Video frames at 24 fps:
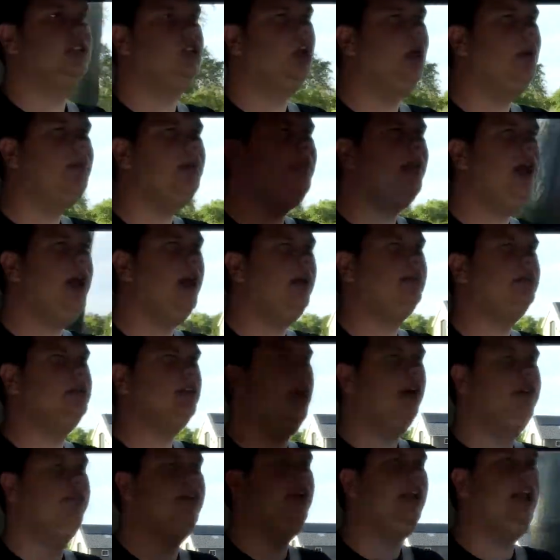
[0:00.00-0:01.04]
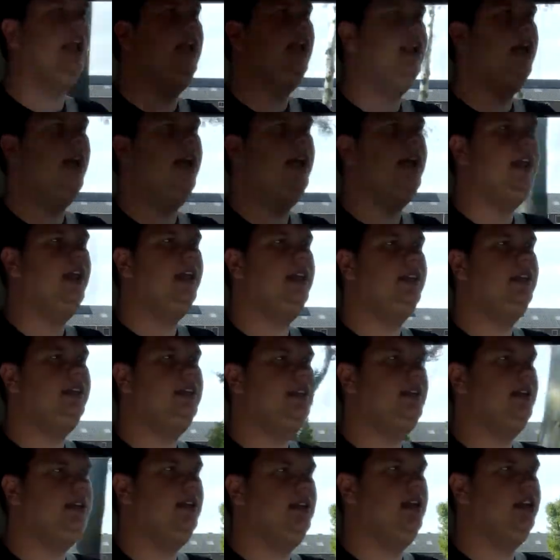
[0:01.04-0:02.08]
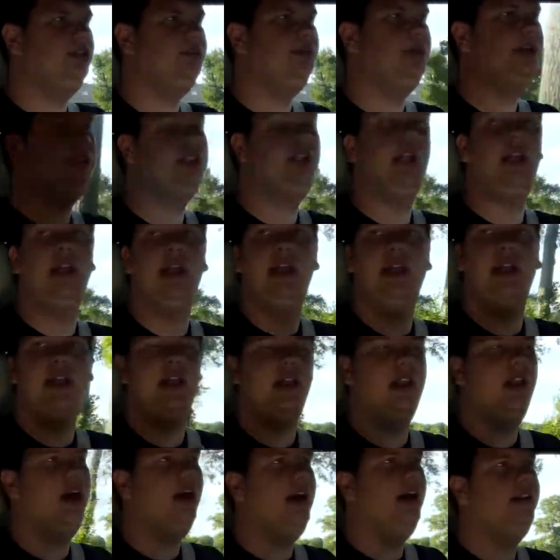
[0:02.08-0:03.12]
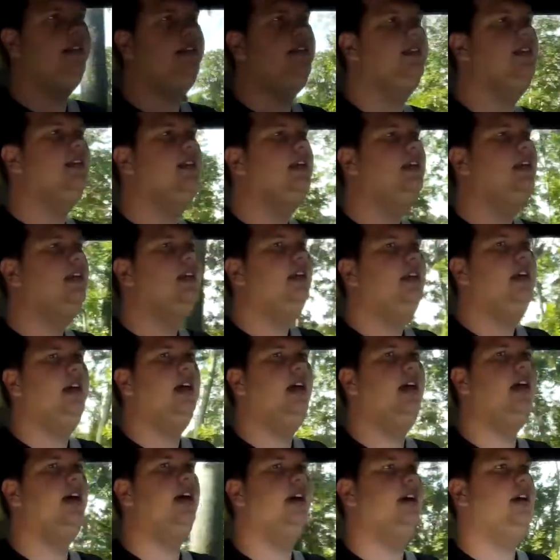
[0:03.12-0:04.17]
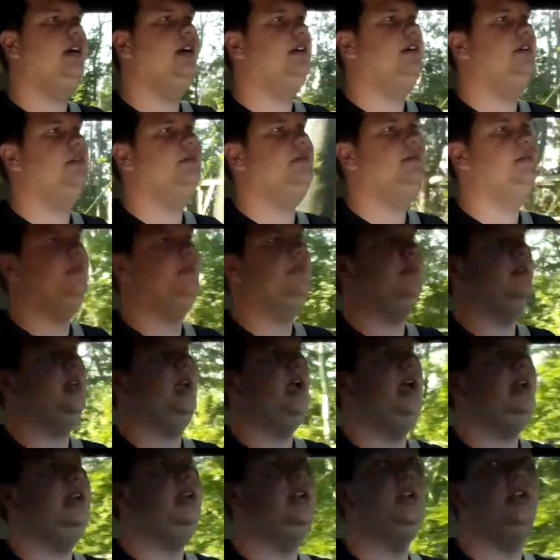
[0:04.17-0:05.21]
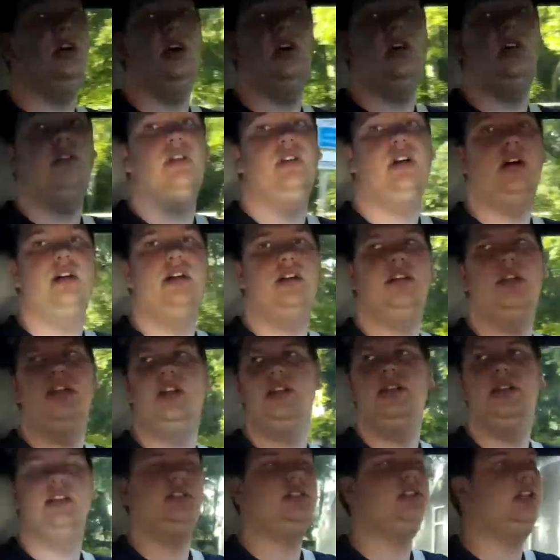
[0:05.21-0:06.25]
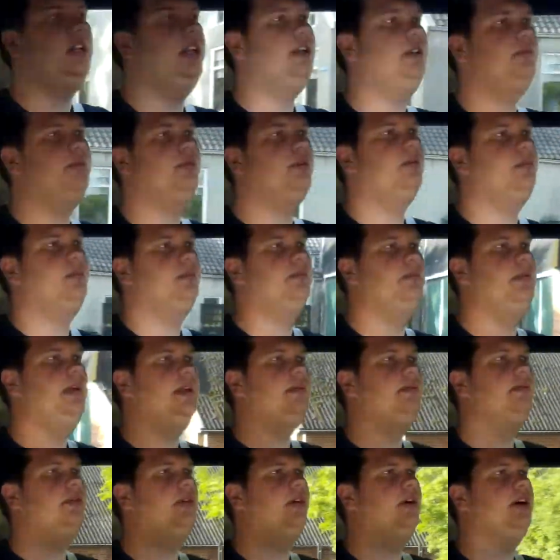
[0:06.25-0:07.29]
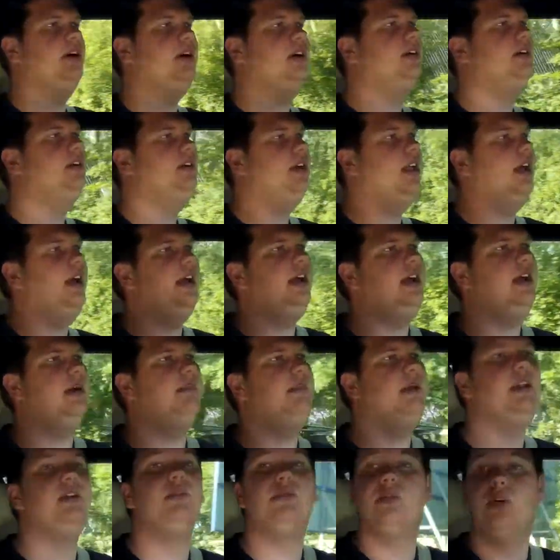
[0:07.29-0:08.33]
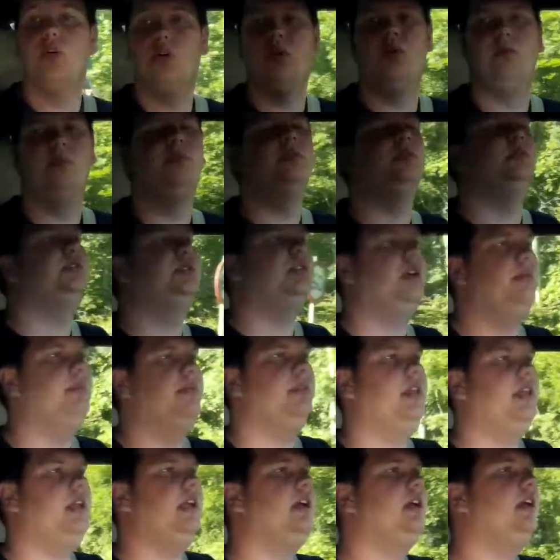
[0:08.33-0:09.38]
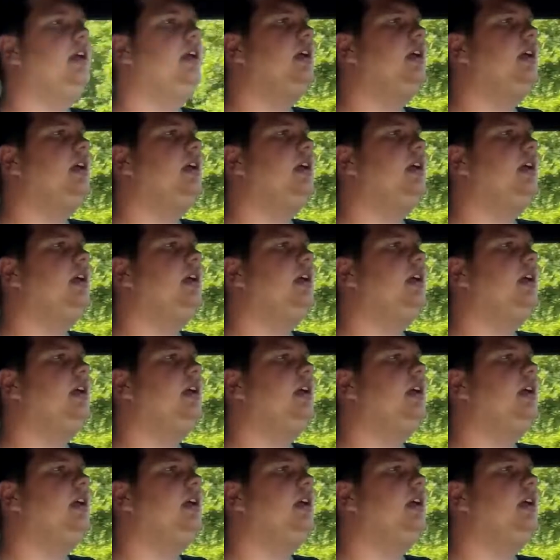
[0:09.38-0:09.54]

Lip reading: Sometimes I really like it, especially in the night. I don't know, it's a little bit more like I'm in a room or something.